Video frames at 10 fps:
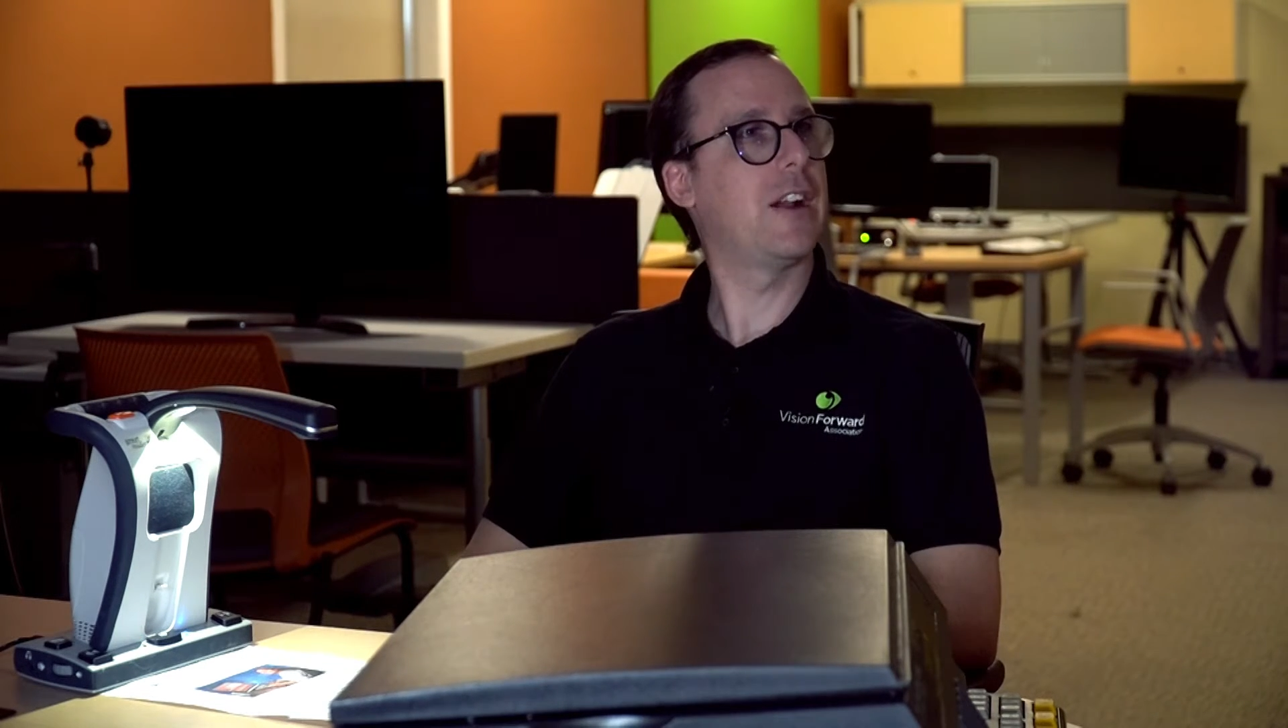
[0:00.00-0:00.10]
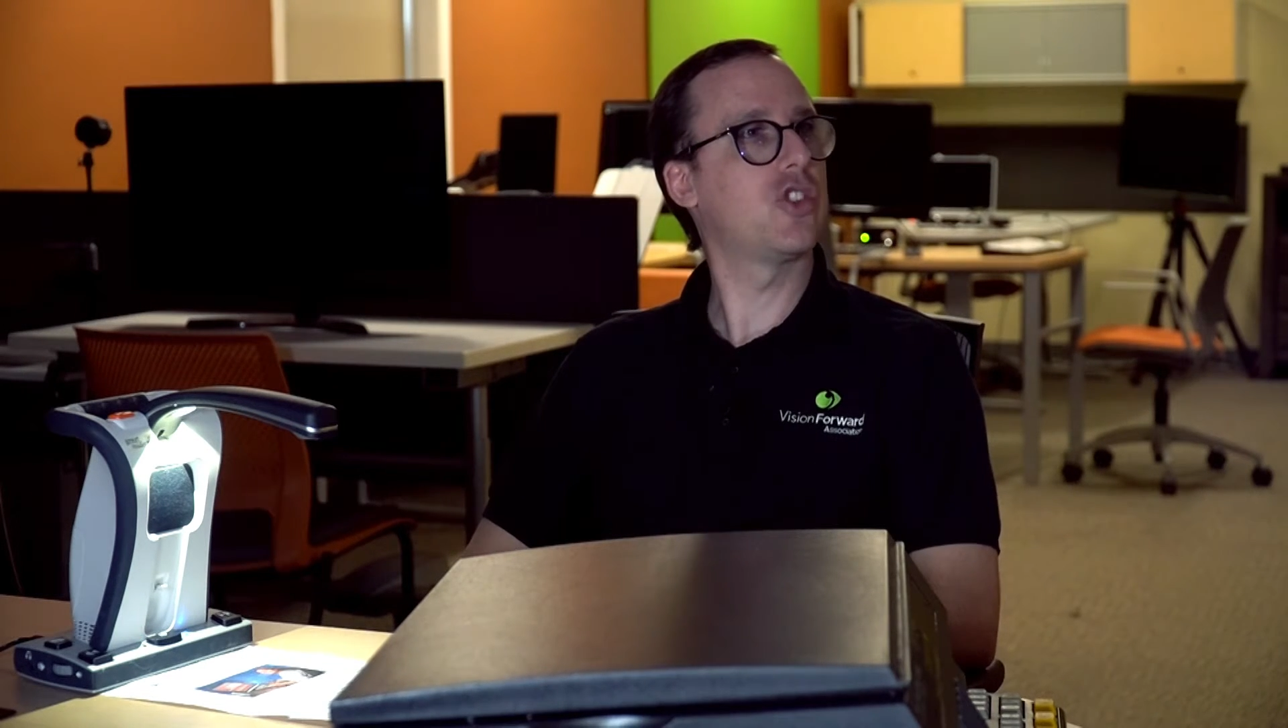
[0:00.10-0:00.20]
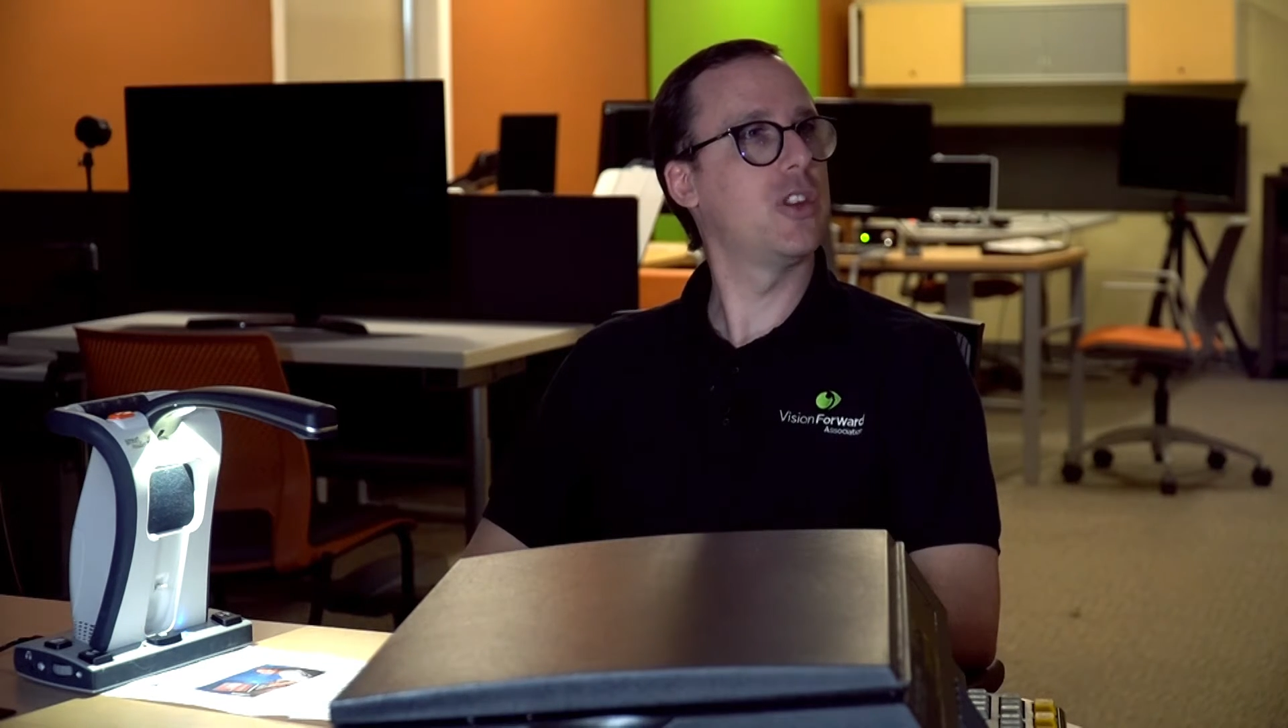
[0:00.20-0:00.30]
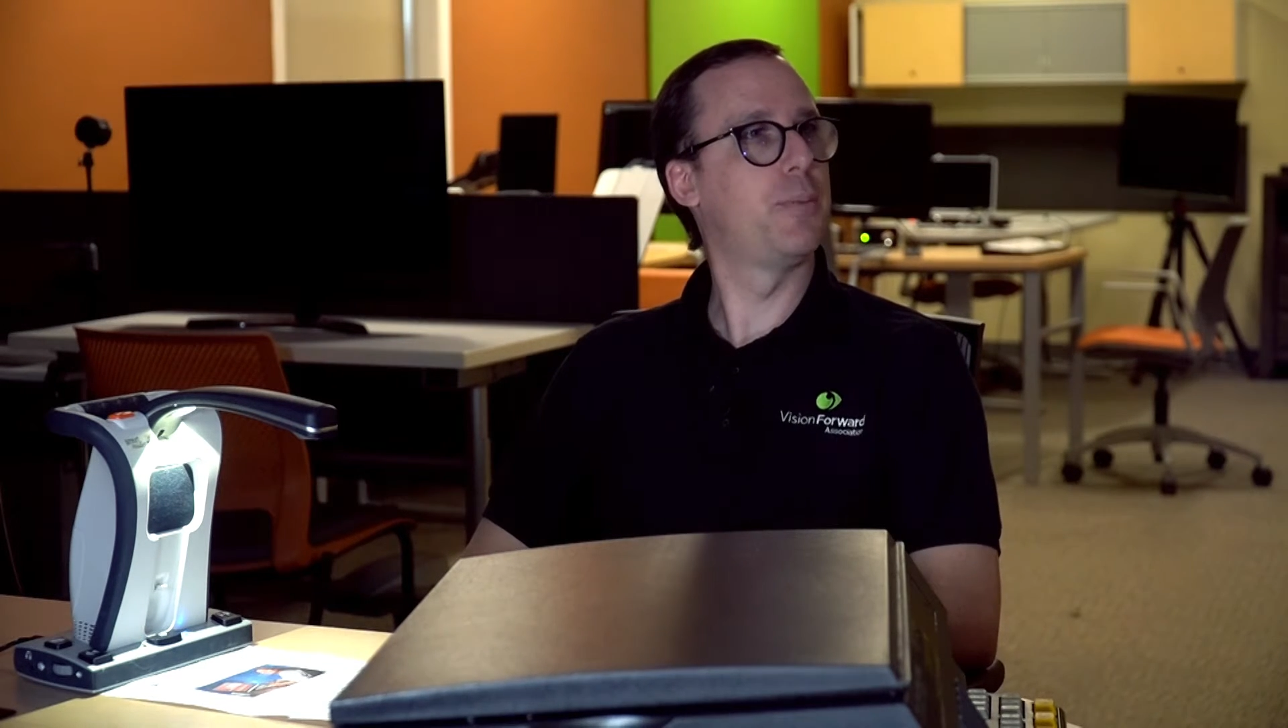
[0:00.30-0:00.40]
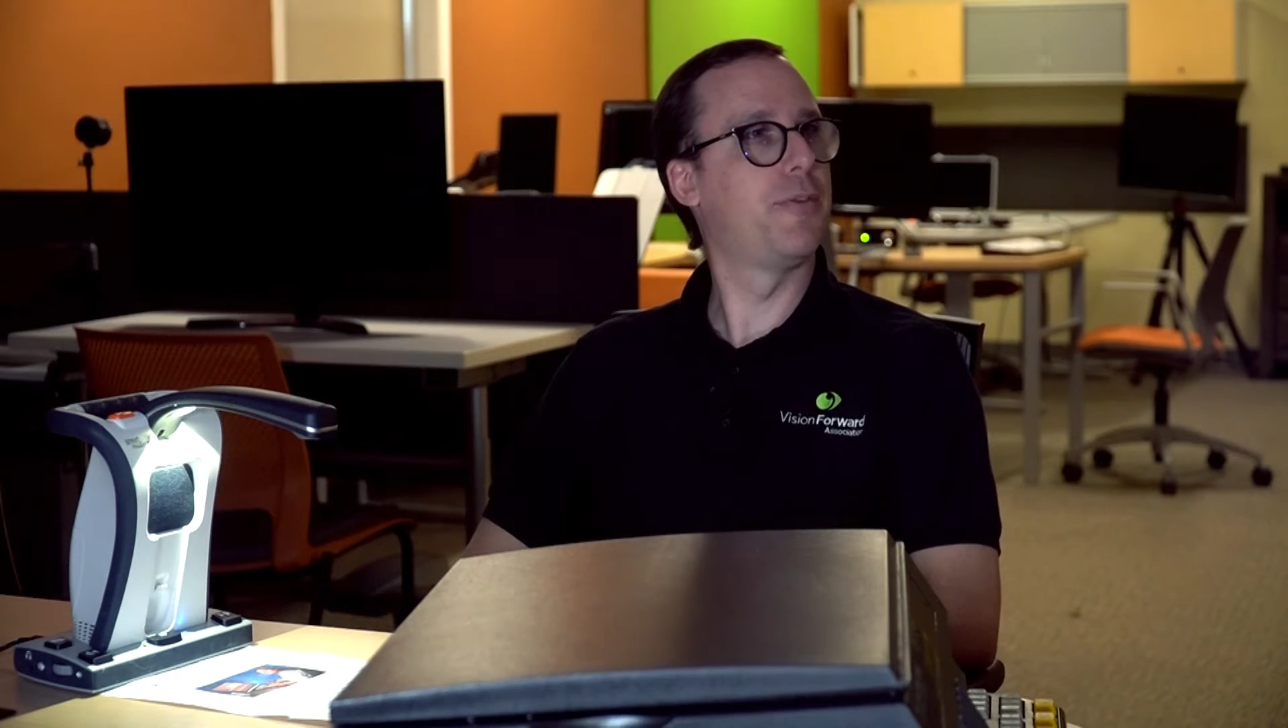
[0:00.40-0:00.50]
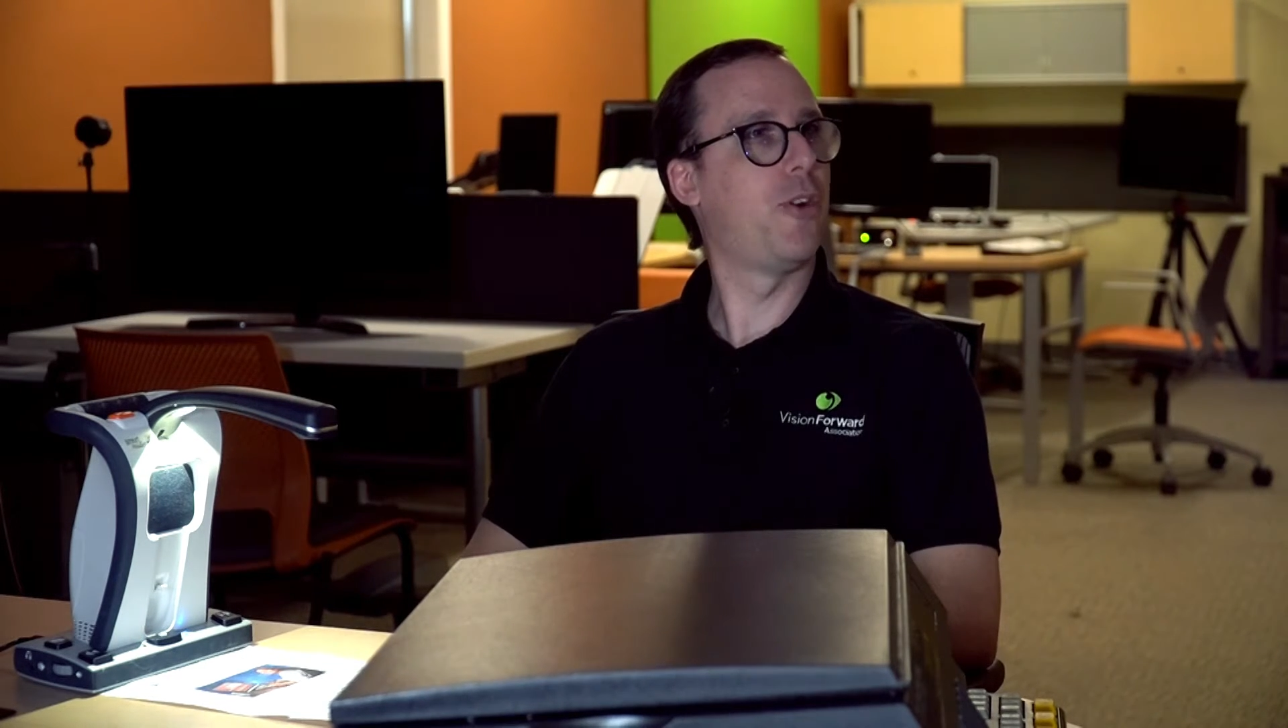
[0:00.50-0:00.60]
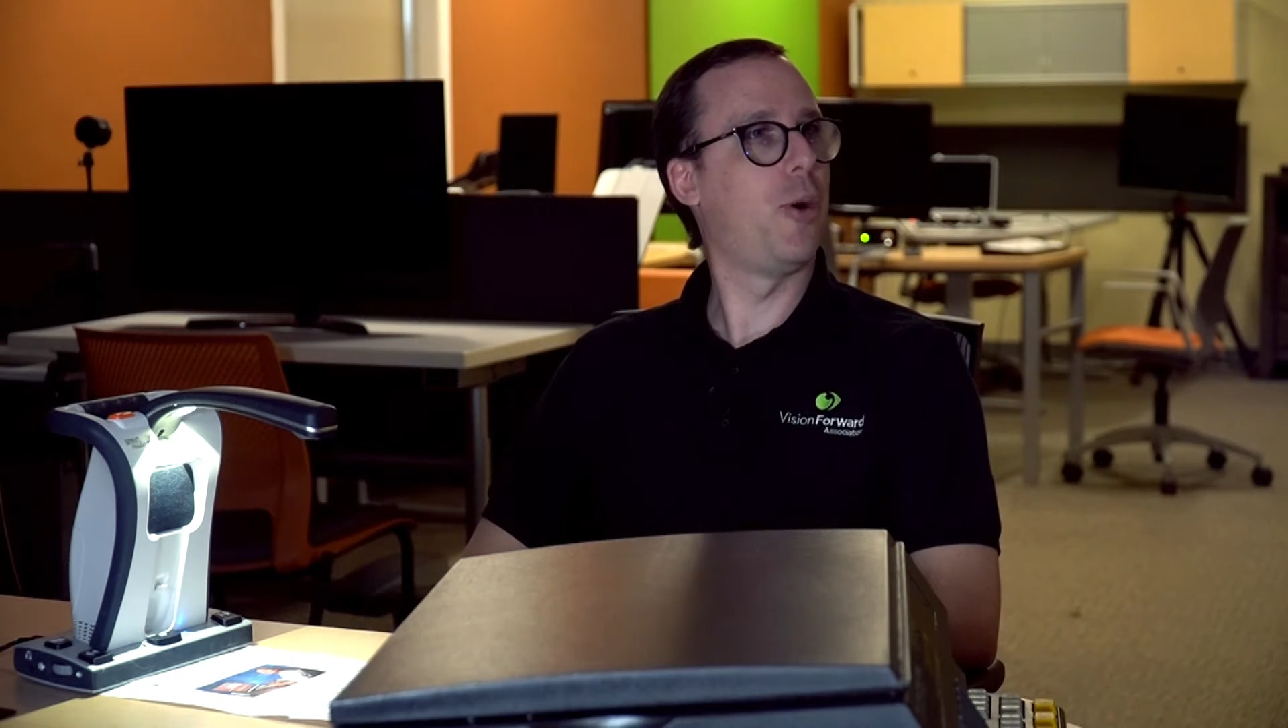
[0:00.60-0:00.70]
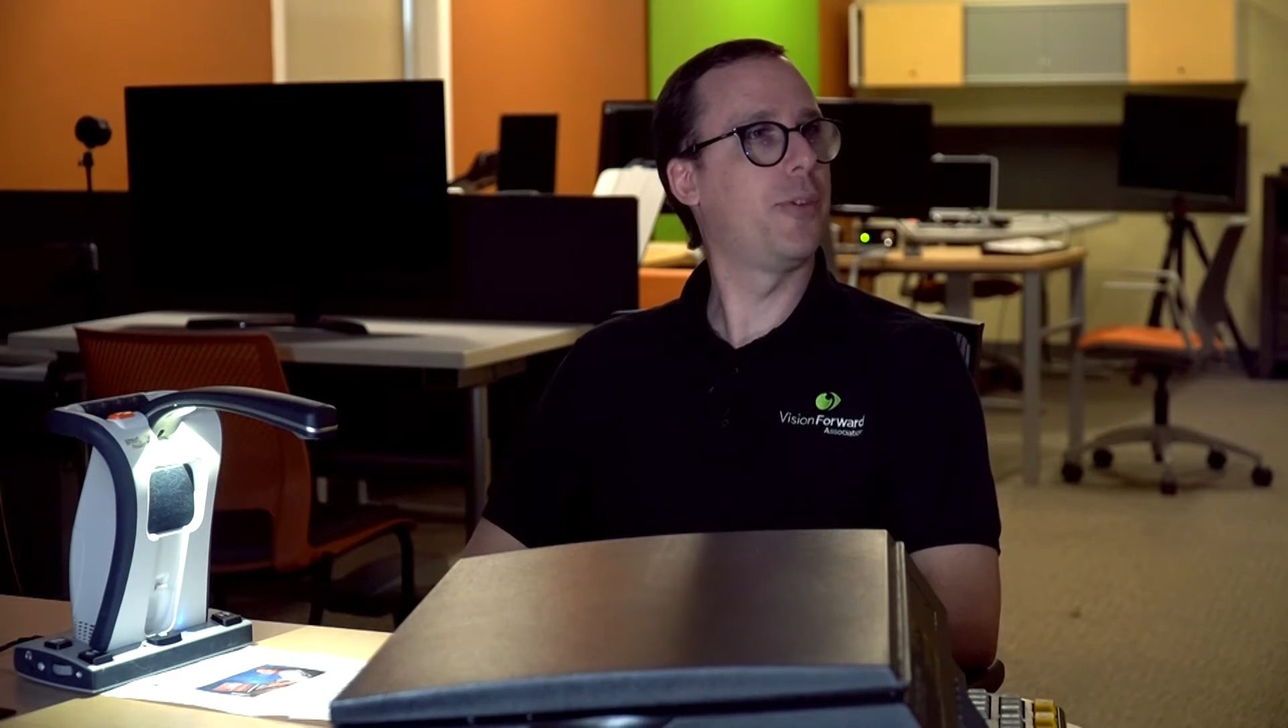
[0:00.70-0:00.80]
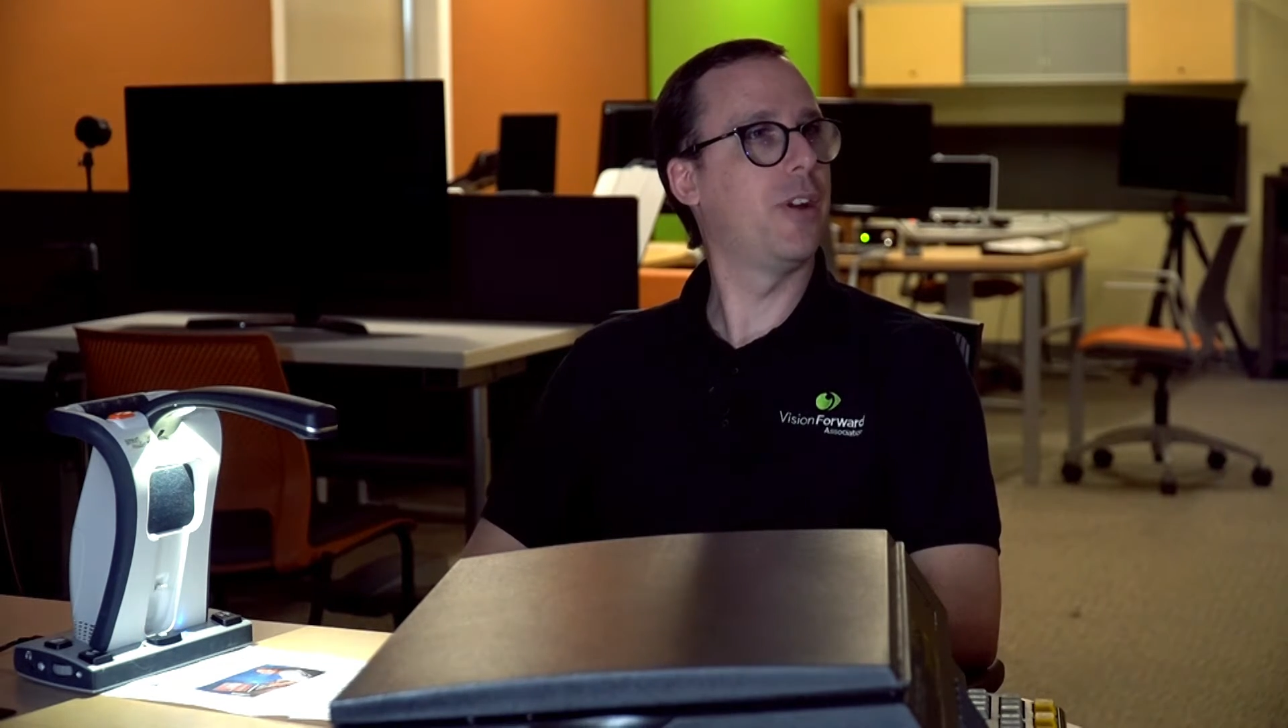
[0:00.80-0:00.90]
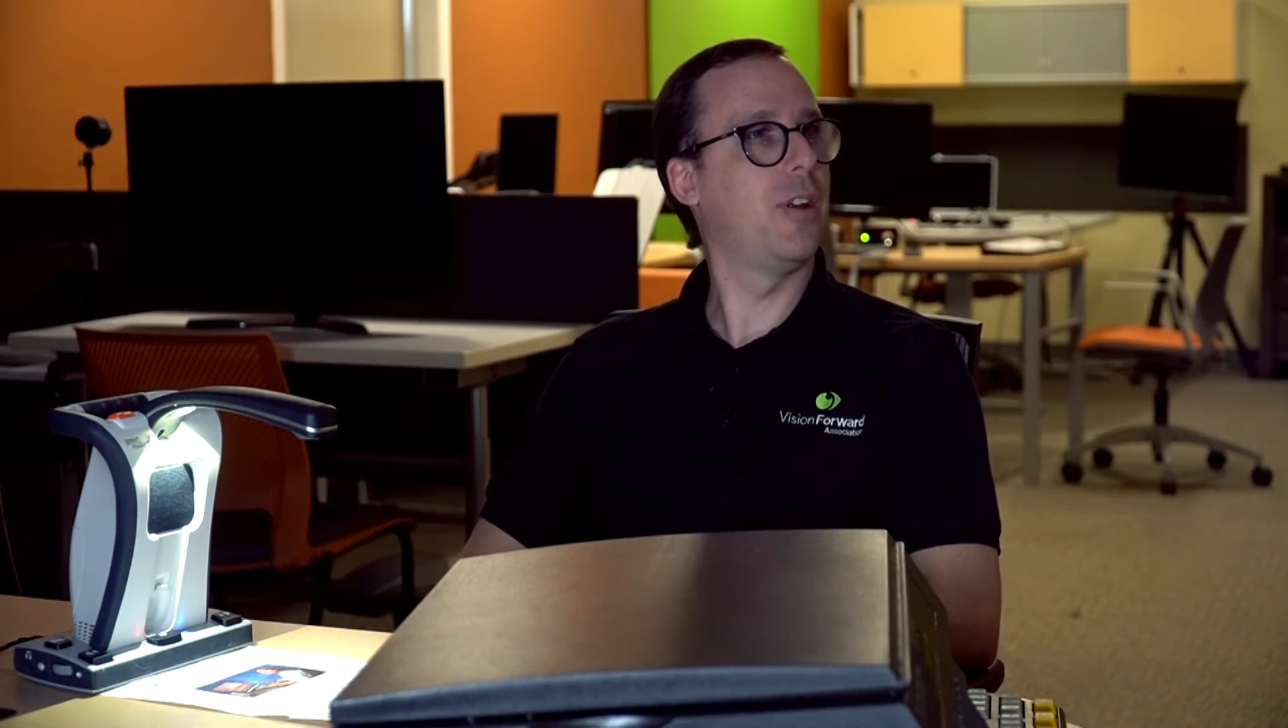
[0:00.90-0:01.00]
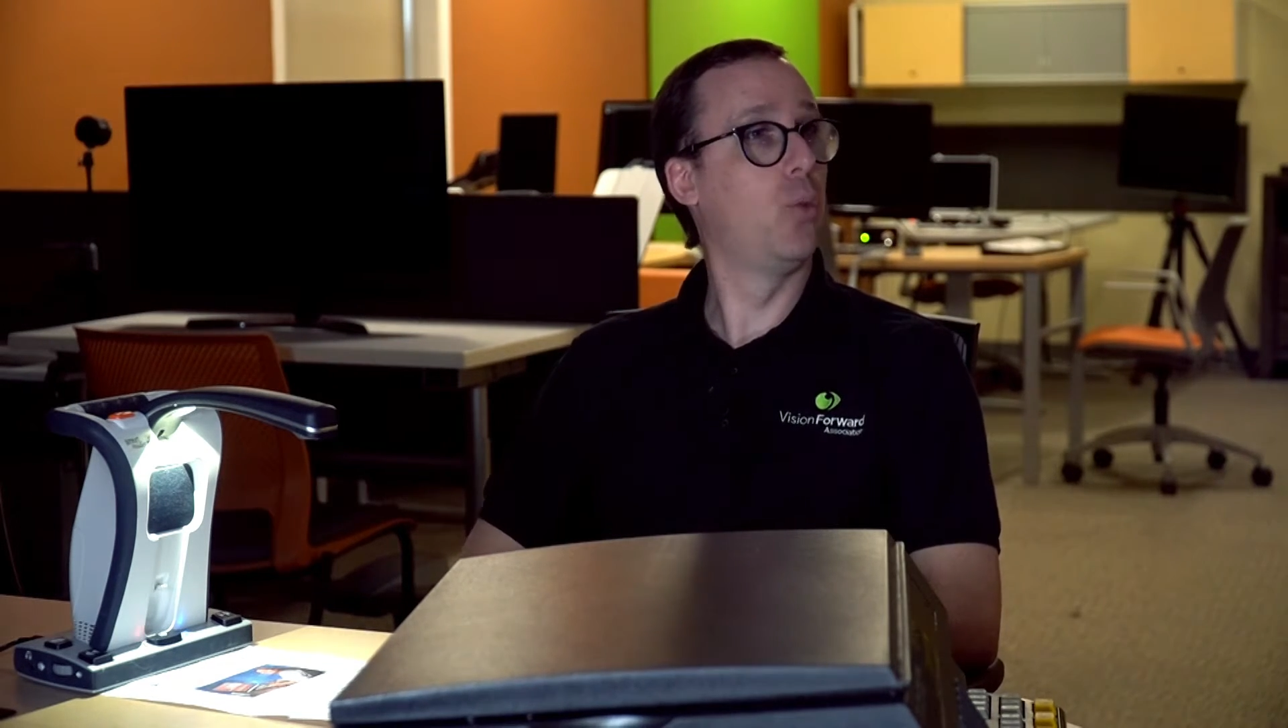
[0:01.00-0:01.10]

actually performed